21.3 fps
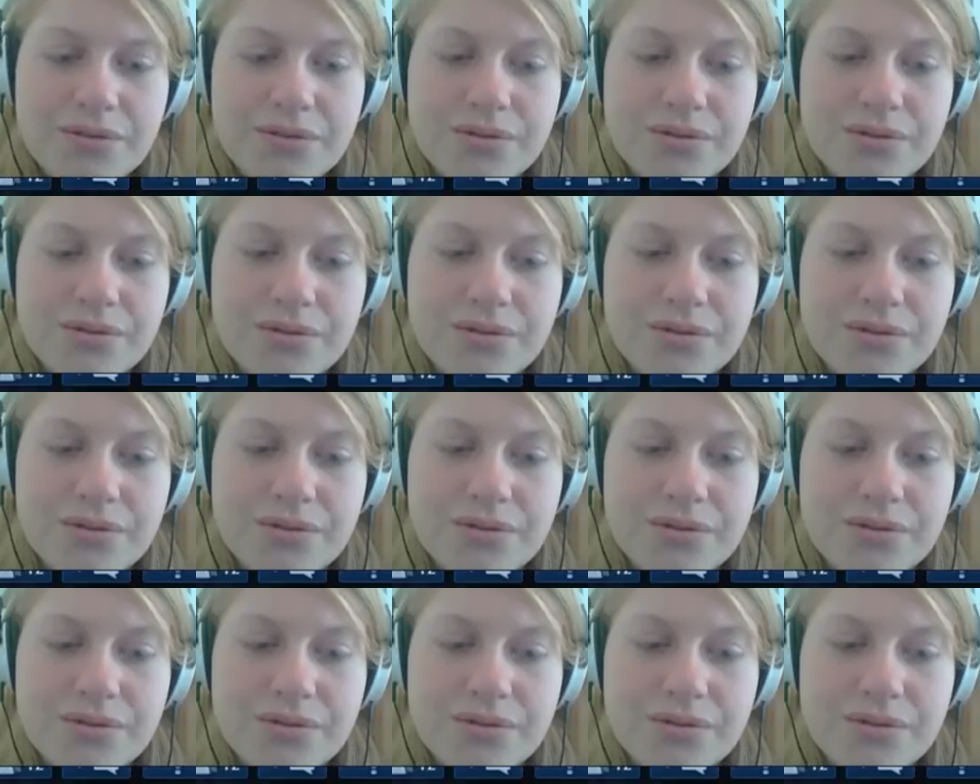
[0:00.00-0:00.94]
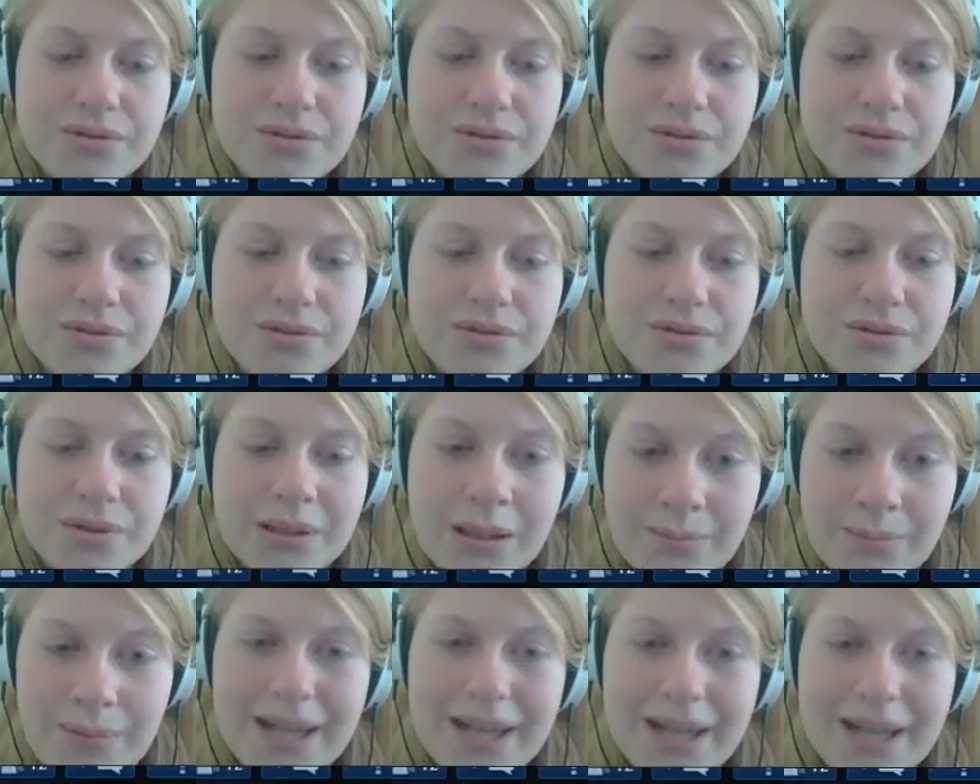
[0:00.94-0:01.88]
you can check if it was
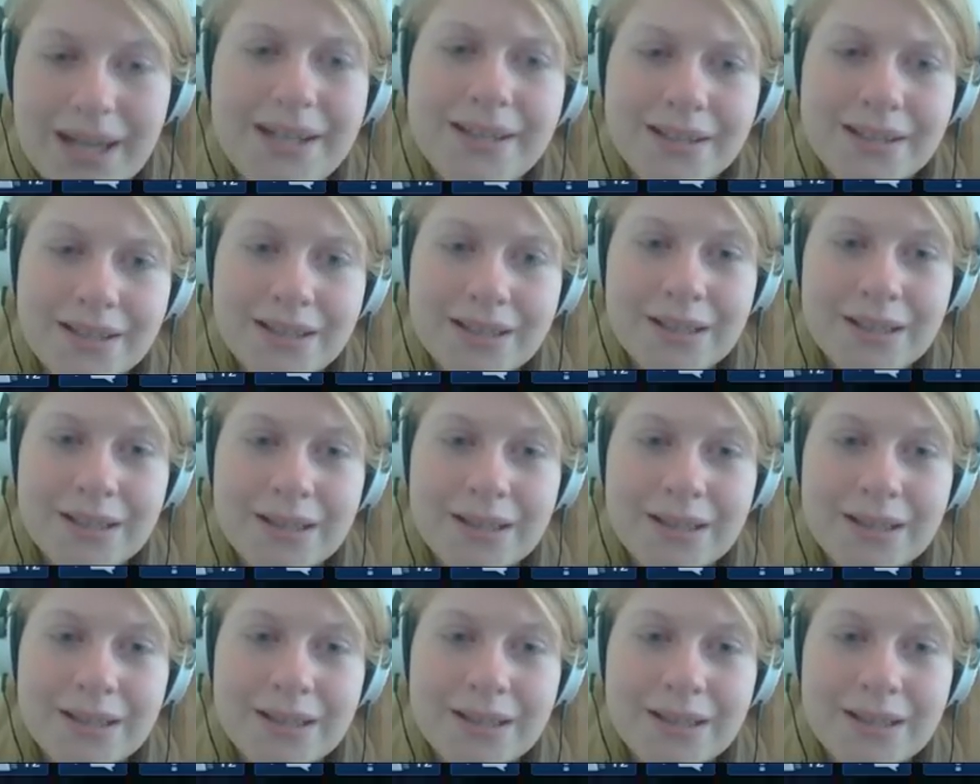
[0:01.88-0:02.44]
really bad.